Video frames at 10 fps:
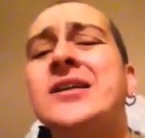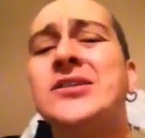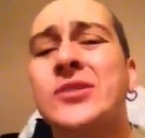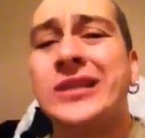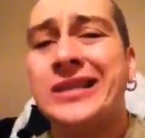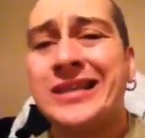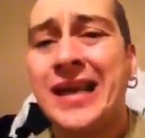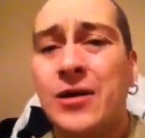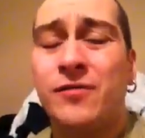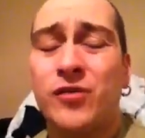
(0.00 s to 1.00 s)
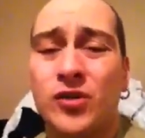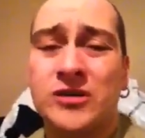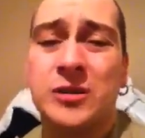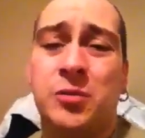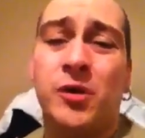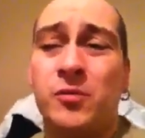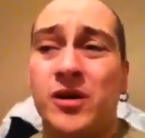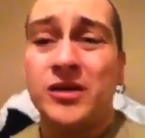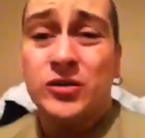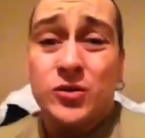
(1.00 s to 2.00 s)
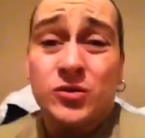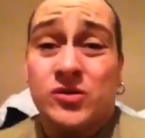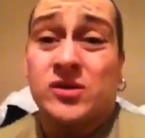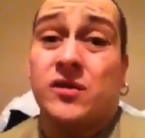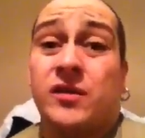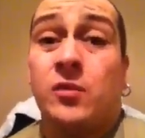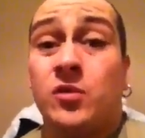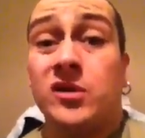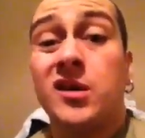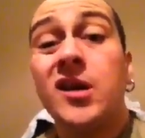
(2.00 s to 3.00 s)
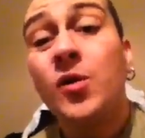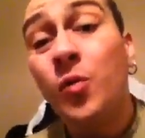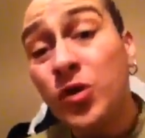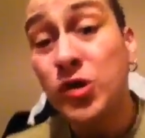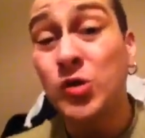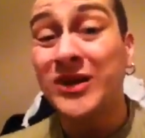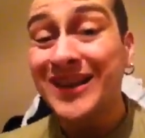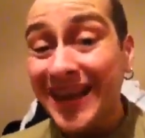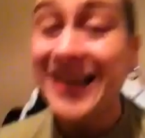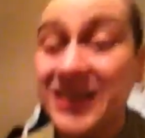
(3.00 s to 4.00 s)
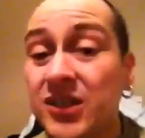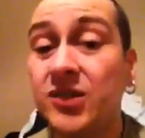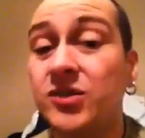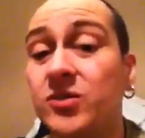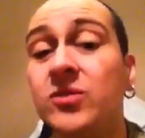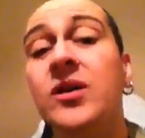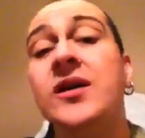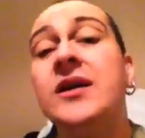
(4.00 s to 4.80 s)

so that now I've got to the point where I do stuff that I want to and like to do.